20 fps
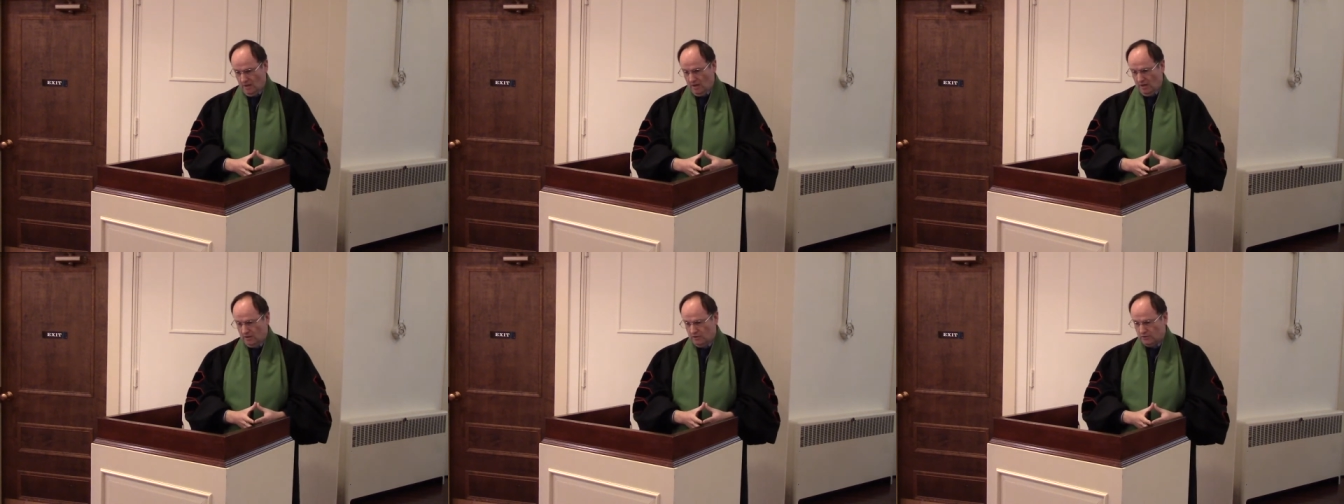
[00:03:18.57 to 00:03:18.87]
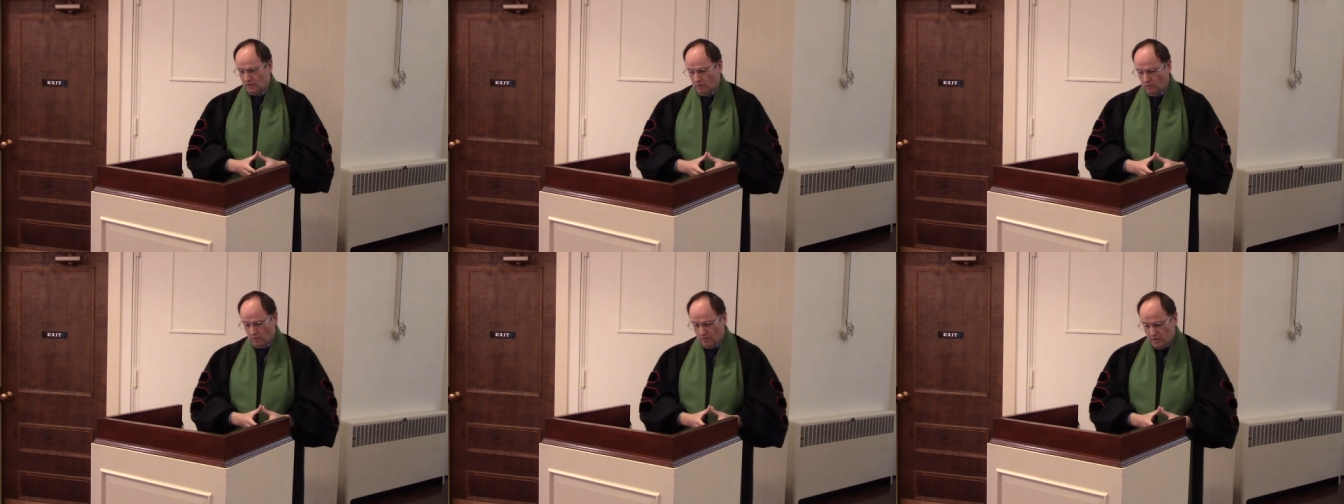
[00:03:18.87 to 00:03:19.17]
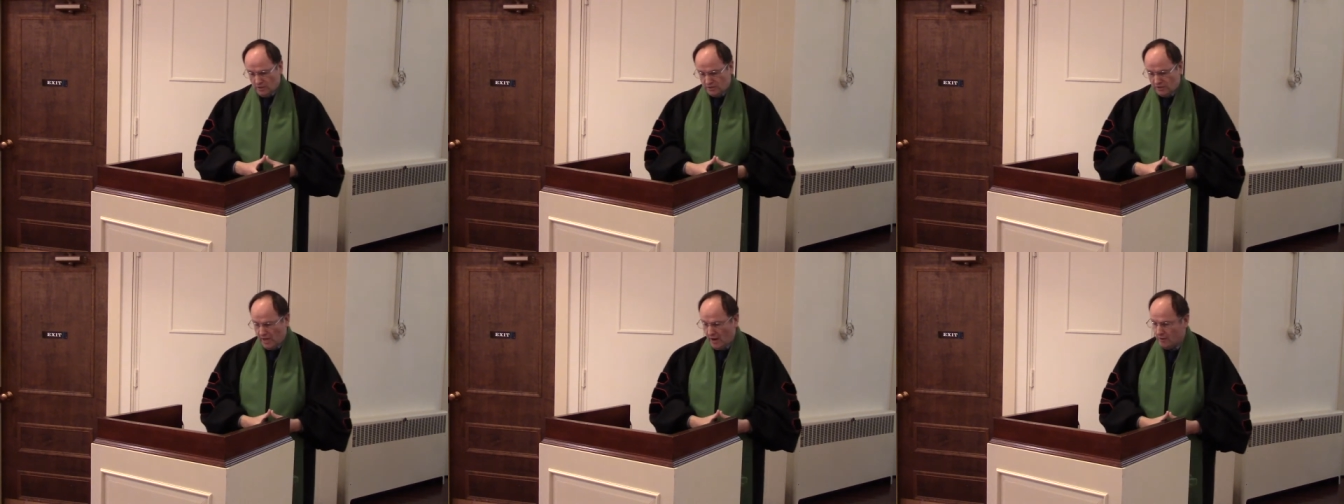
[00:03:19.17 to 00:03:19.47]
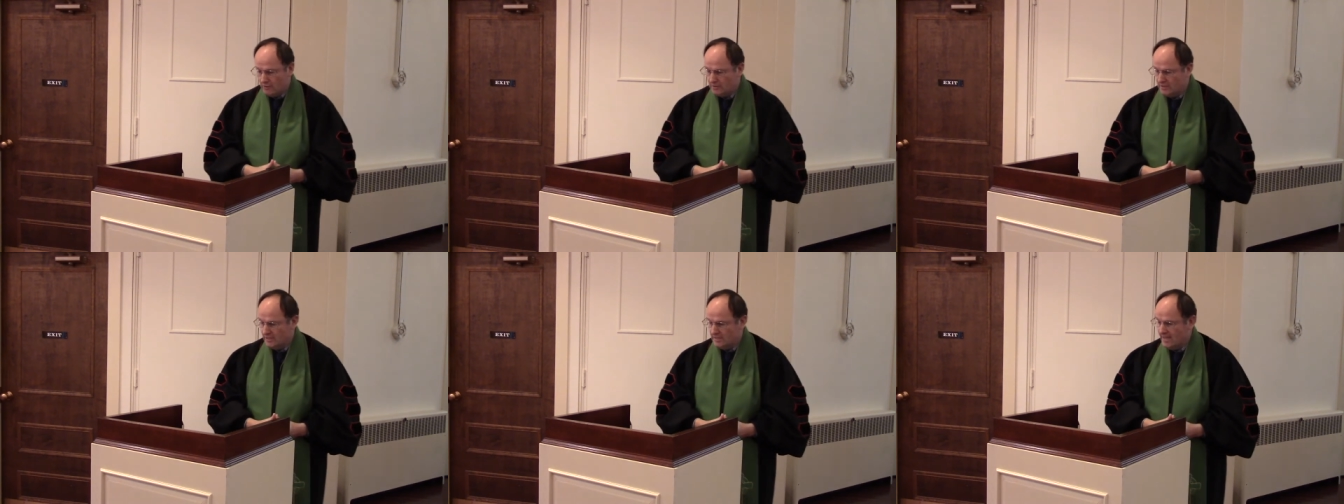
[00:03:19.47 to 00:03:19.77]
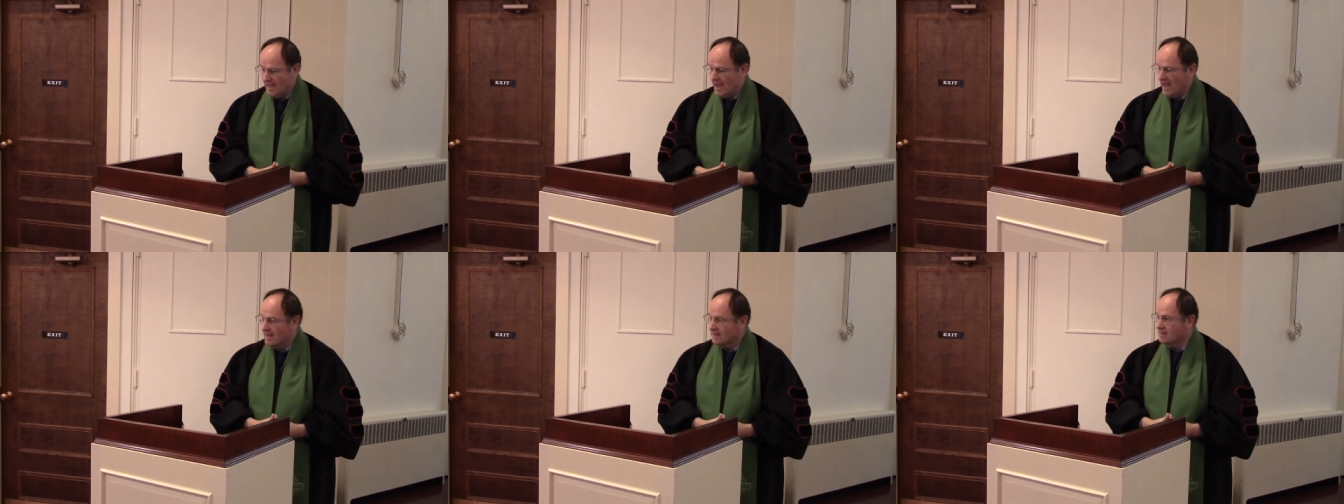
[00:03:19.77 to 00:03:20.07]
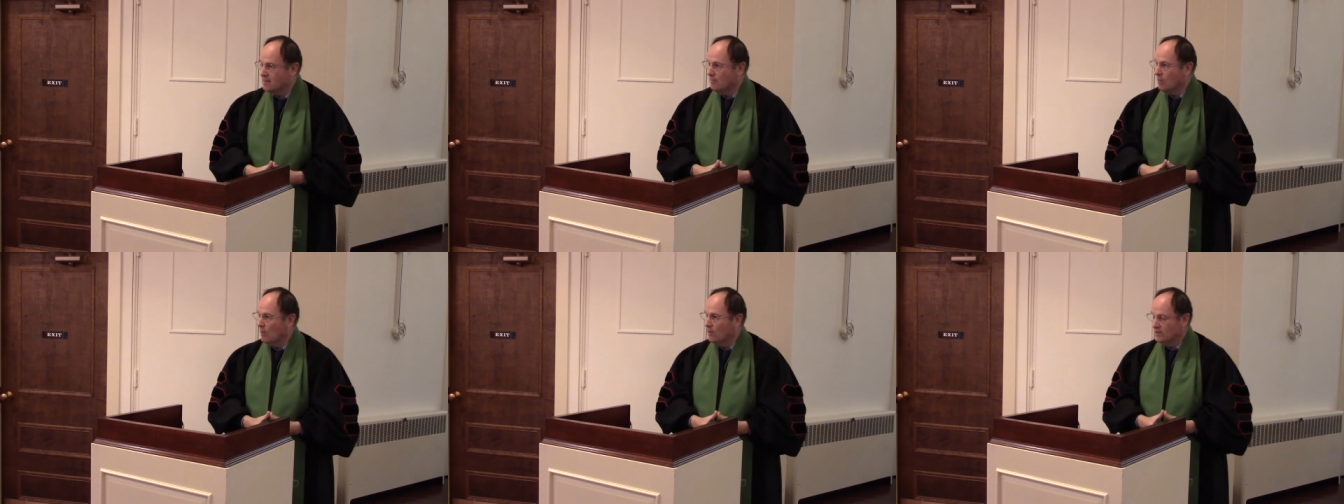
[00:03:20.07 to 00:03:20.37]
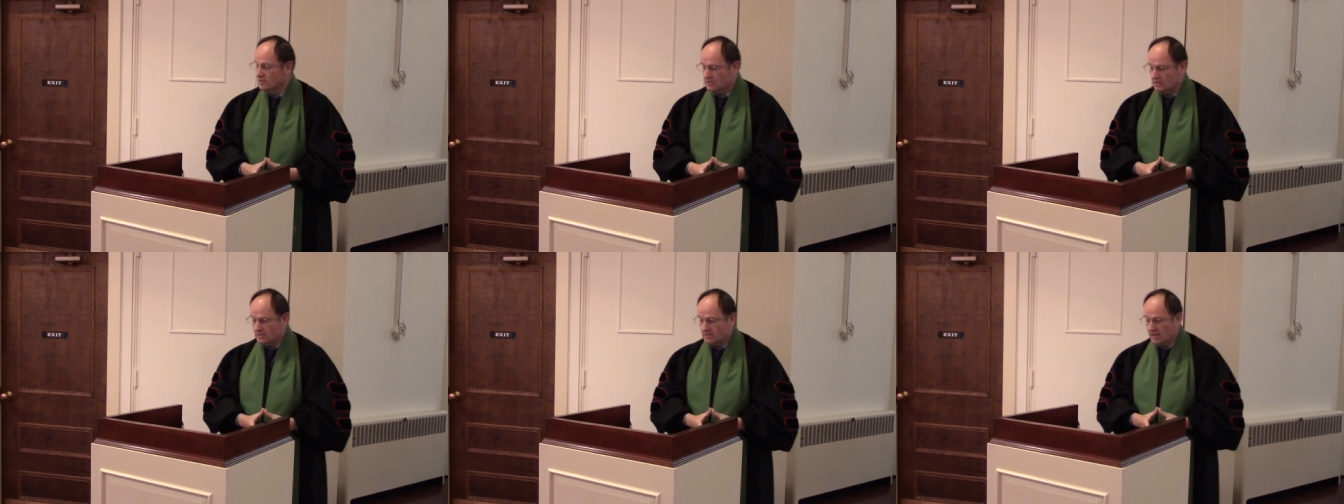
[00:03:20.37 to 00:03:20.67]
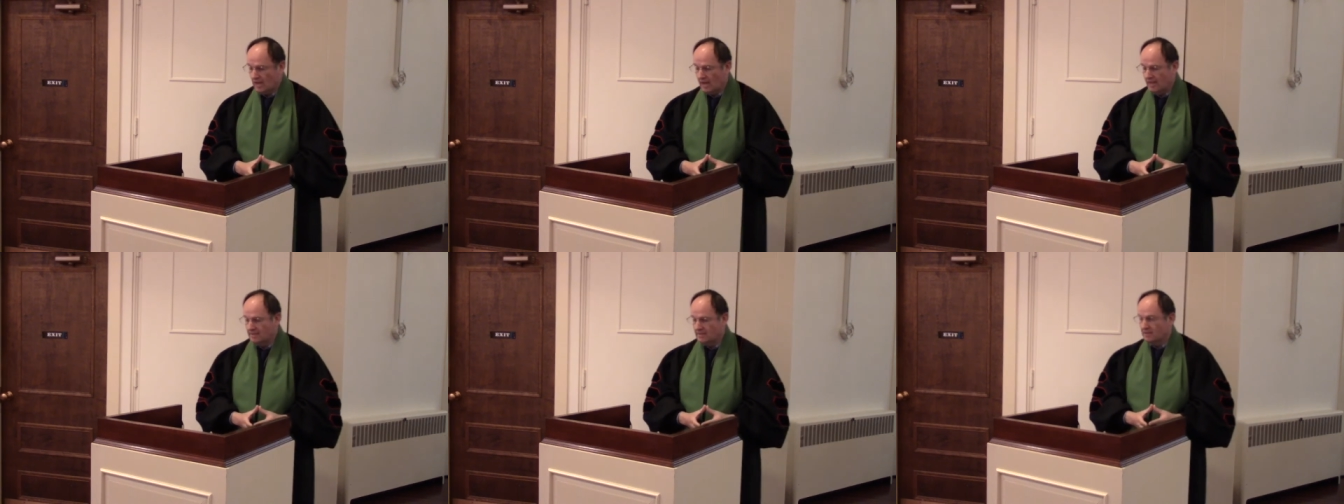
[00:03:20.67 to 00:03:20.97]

So, scared to death, the boys decide